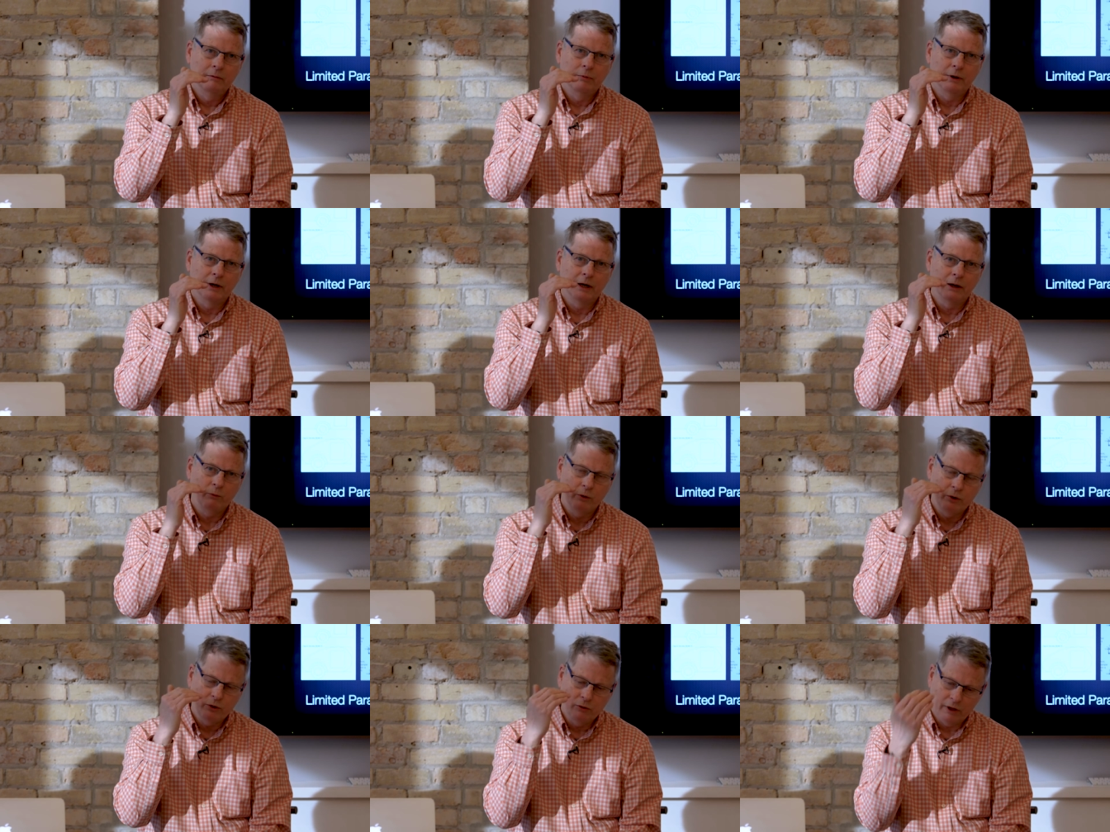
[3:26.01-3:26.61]

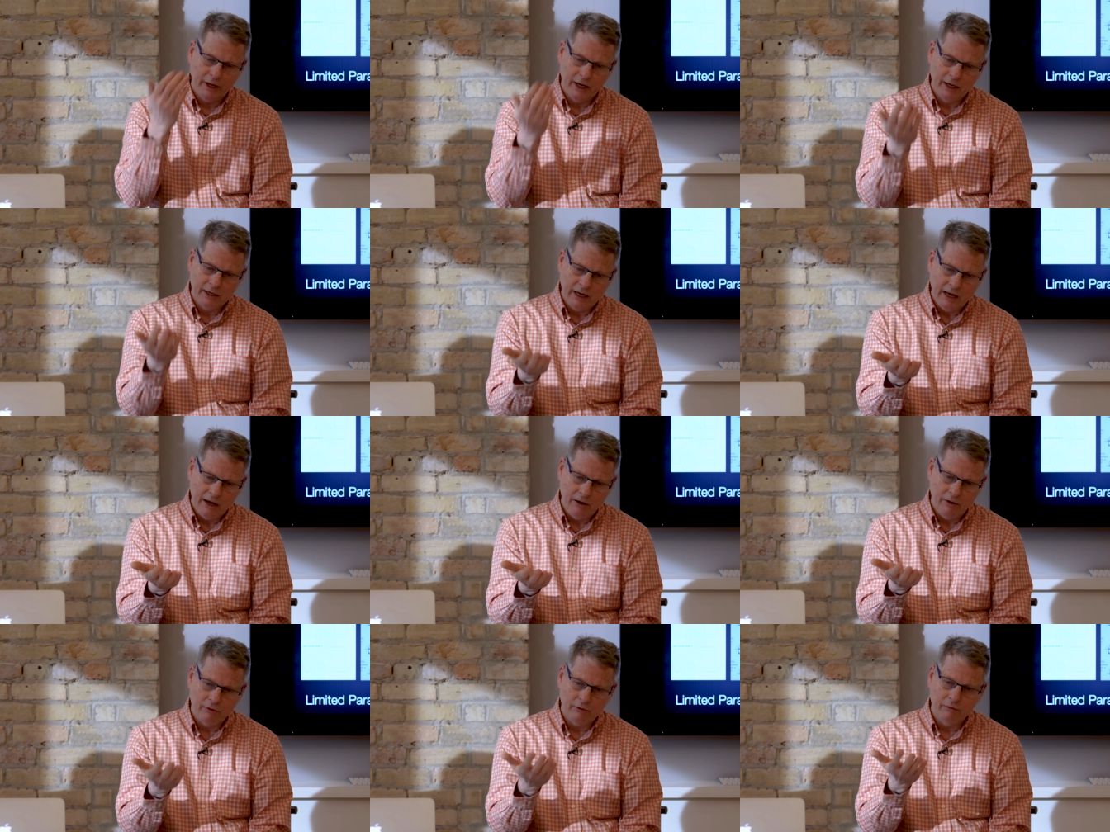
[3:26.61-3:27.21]
but when you lay
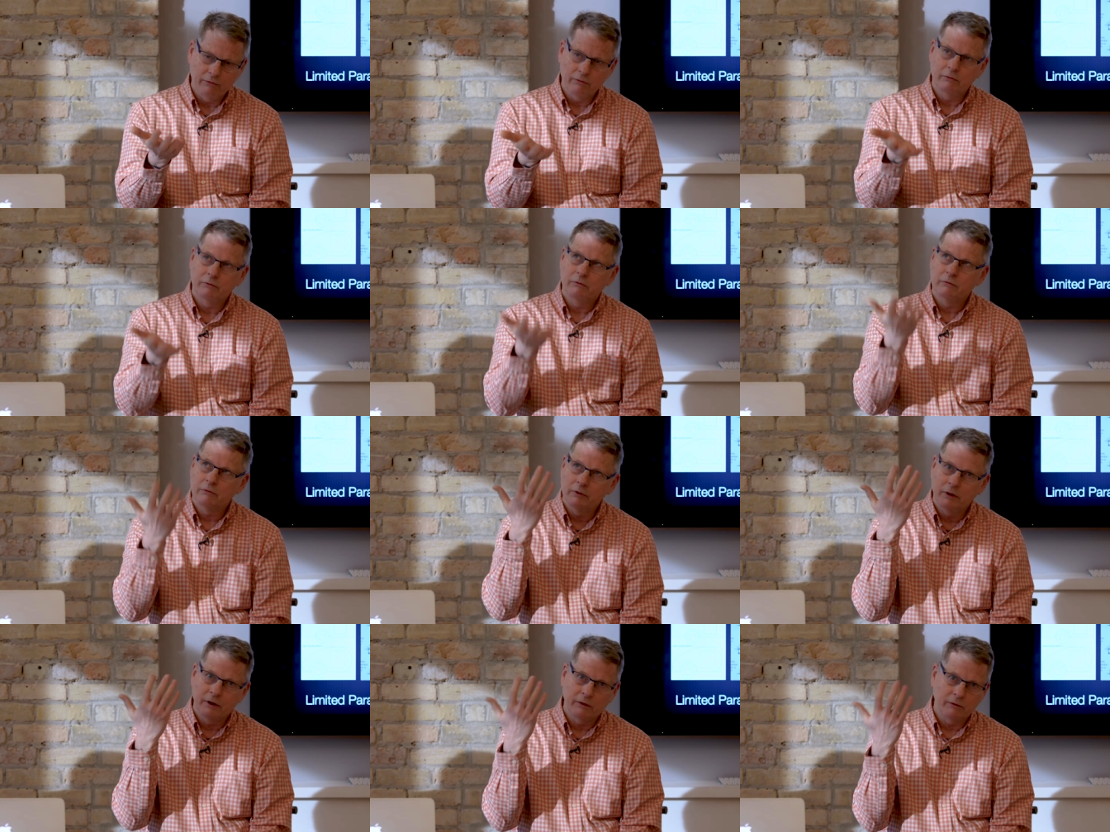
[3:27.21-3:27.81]
down,
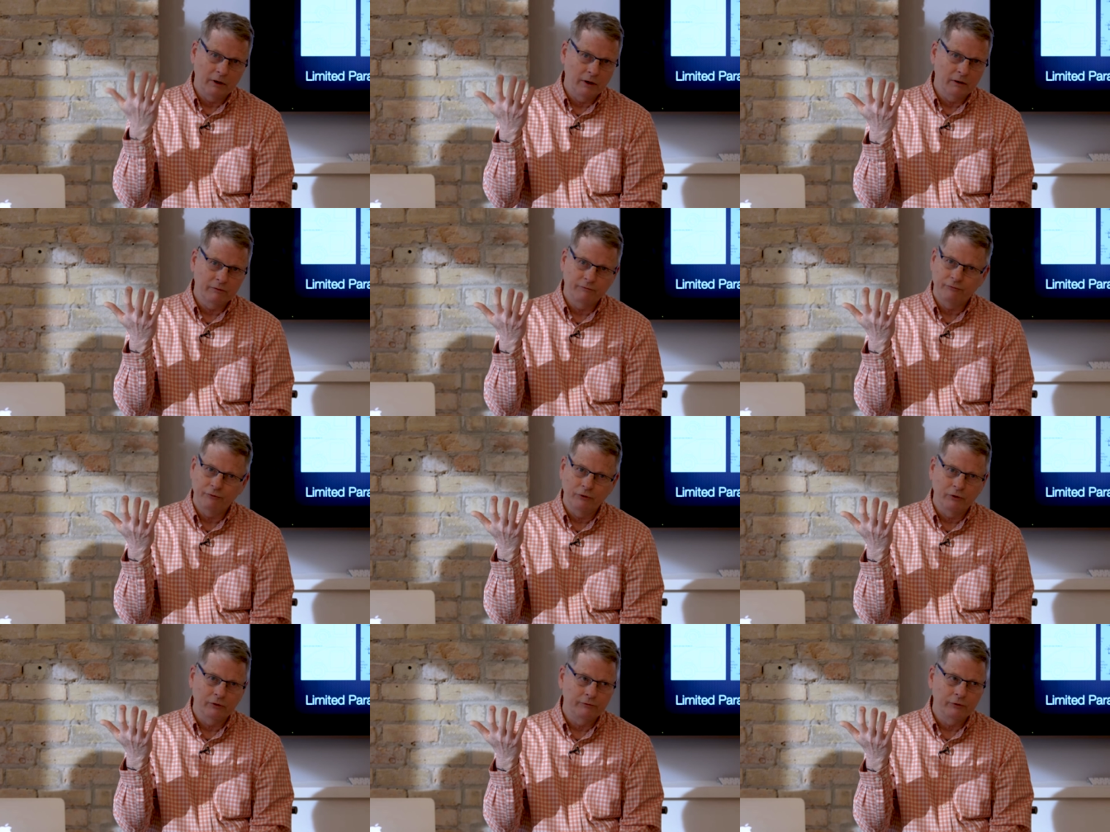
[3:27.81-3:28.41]
a, a,
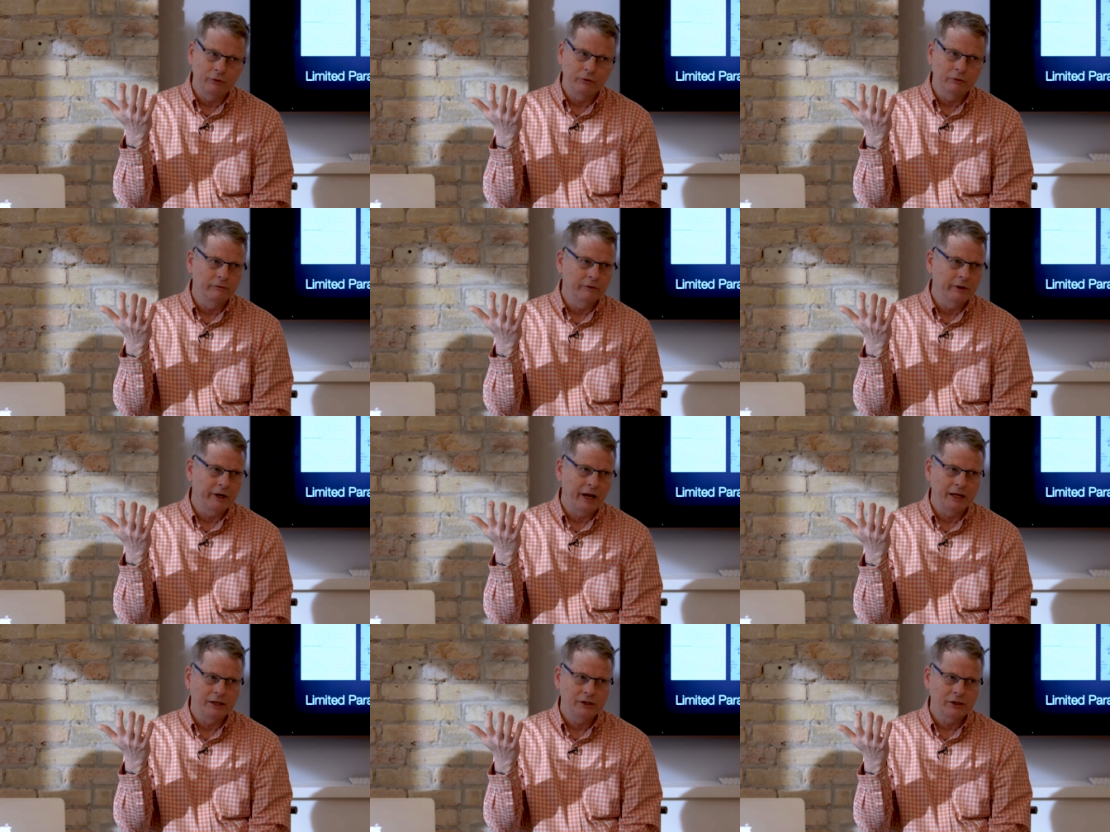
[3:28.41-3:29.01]
full view of
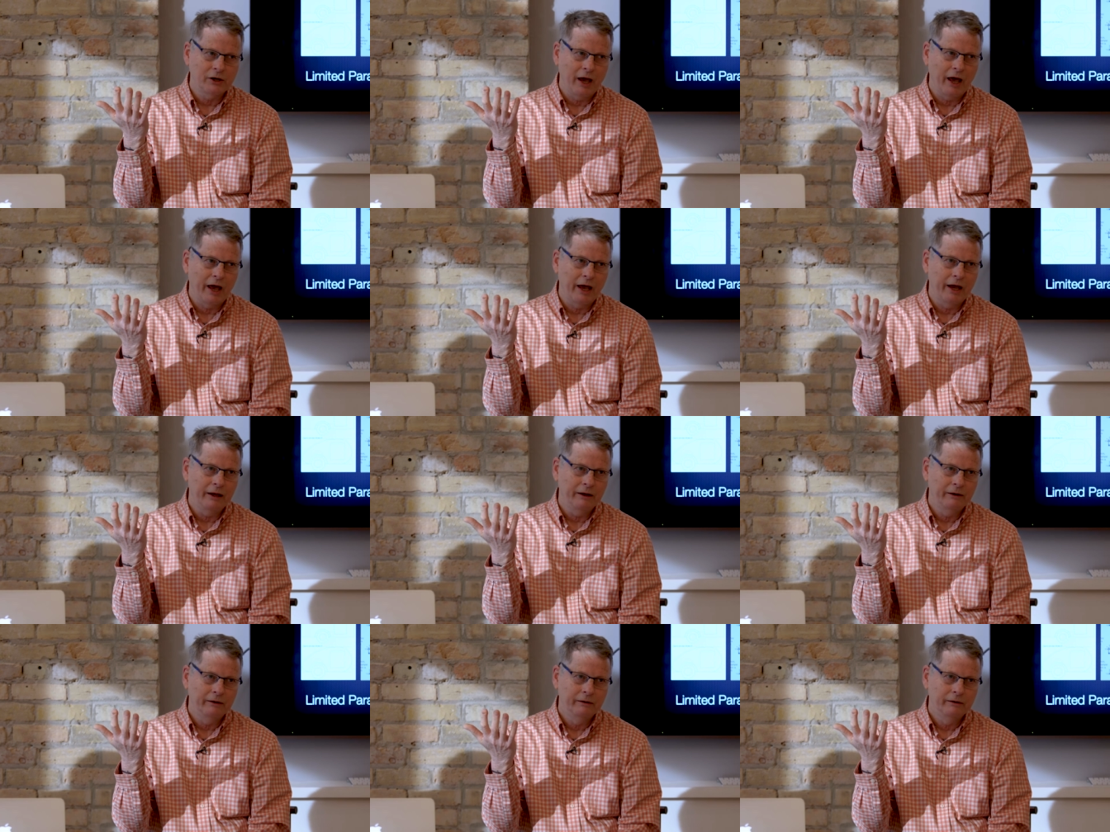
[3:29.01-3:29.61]
the night sky.